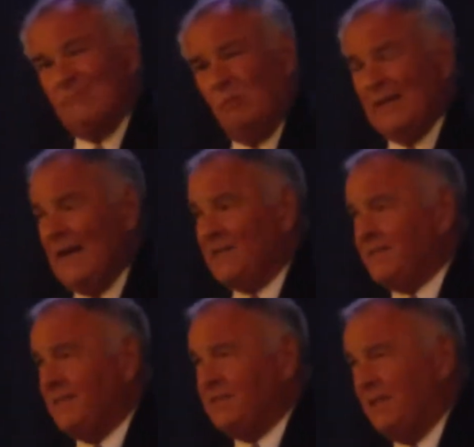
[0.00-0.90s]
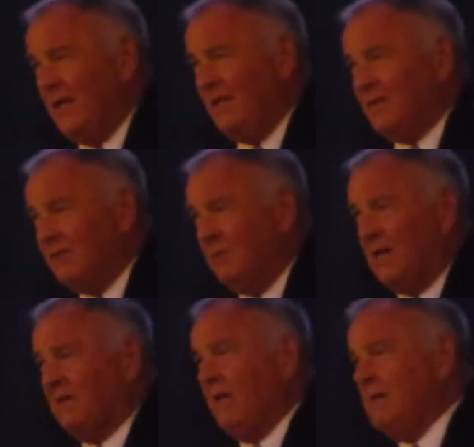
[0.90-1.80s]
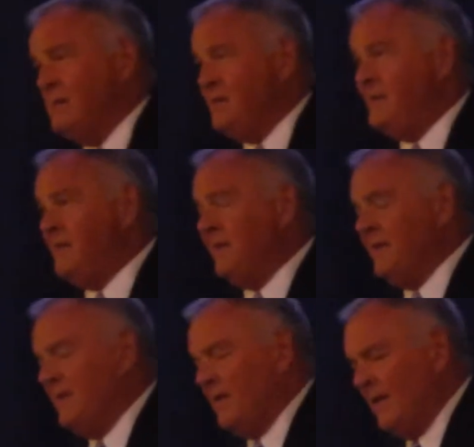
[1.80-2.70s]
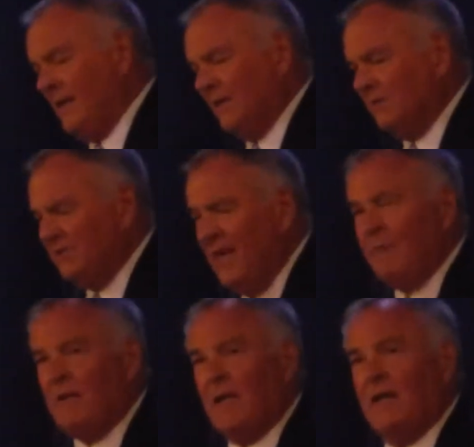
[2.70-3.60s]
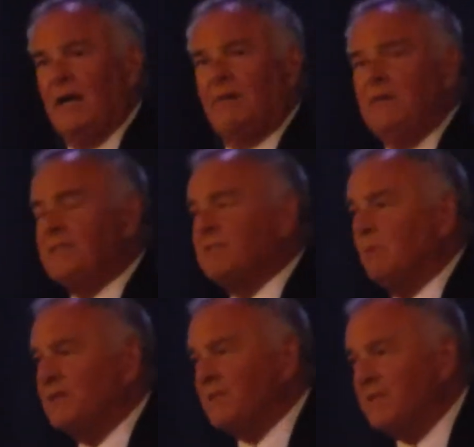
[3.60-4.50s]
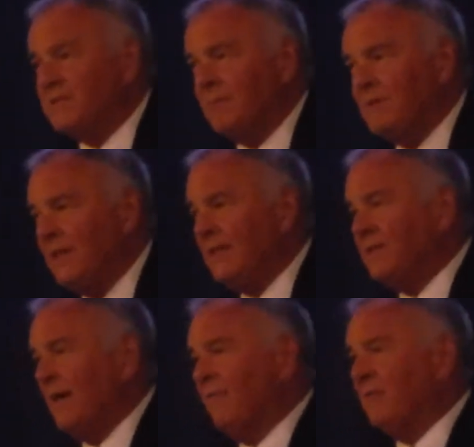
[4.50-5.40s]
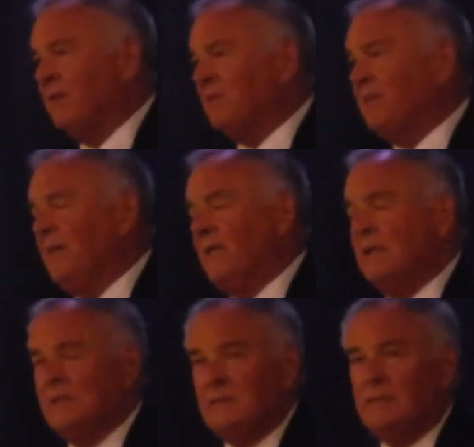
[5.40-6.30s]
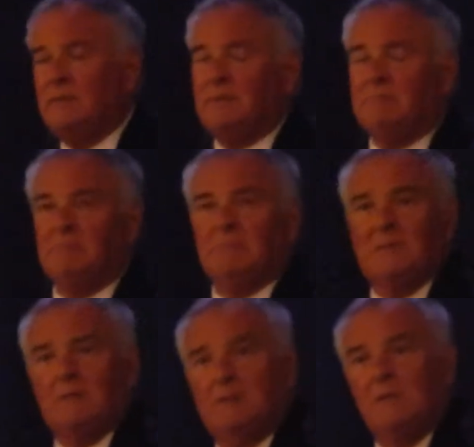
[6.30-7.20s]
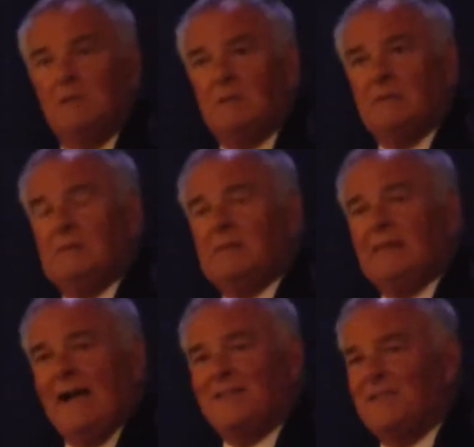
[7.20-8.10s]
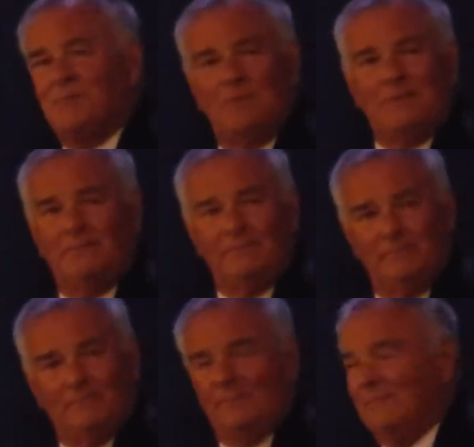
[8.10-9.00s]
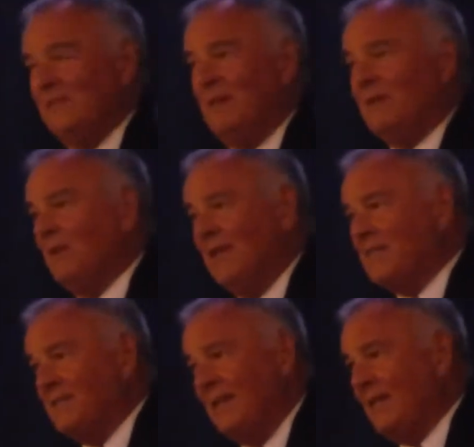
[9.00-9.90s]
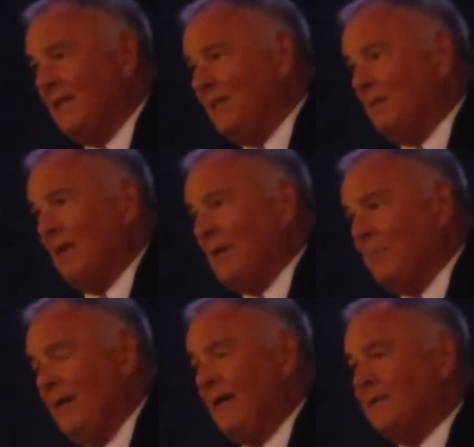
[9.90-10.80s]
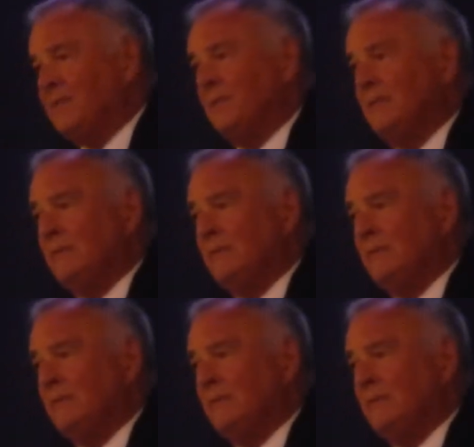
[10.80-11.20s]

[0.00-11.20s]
One guy says to the other, 'Are you hungry?' And he goes, 'Yeah, I'm kind of hungry.' He says, 'Well, let's get something to eat at Tavern on the Green.' The guy says, 'Well, they're not going to let us in. They don't allow pets.'